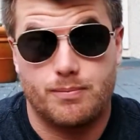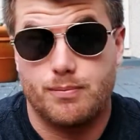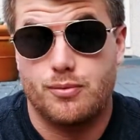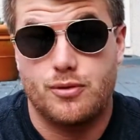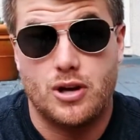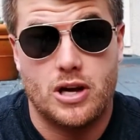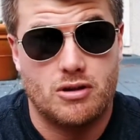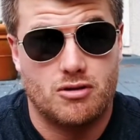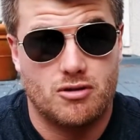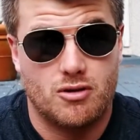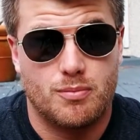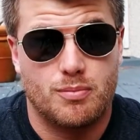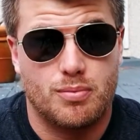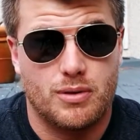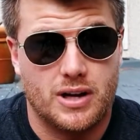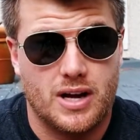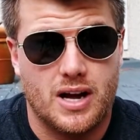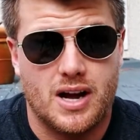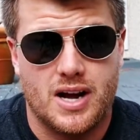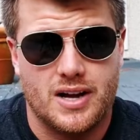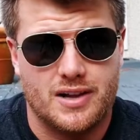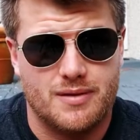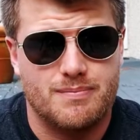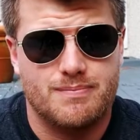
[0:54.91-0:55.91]
Chances are pretty
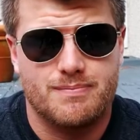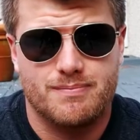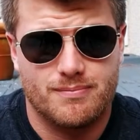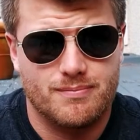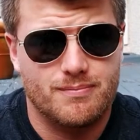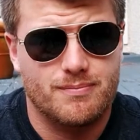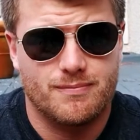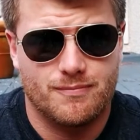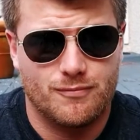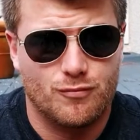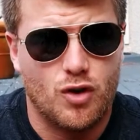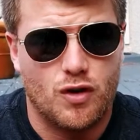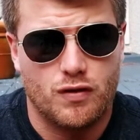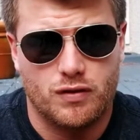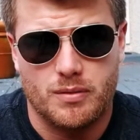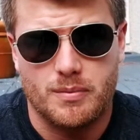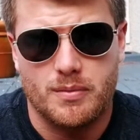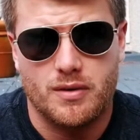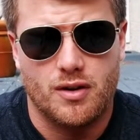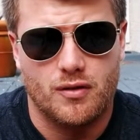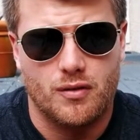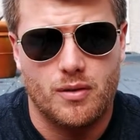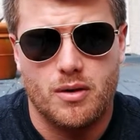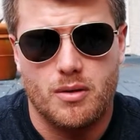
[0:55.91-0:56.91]
high. It's roughly
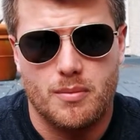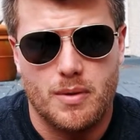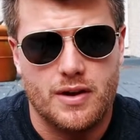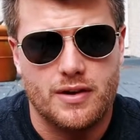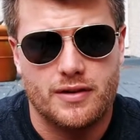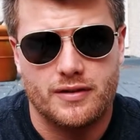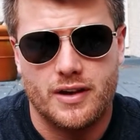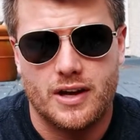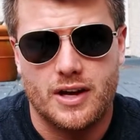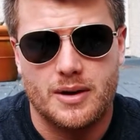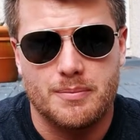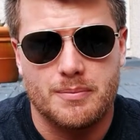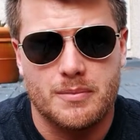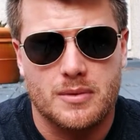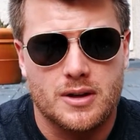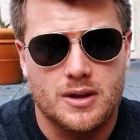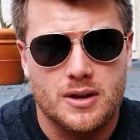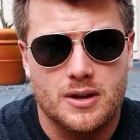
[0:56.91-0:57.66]
about the same.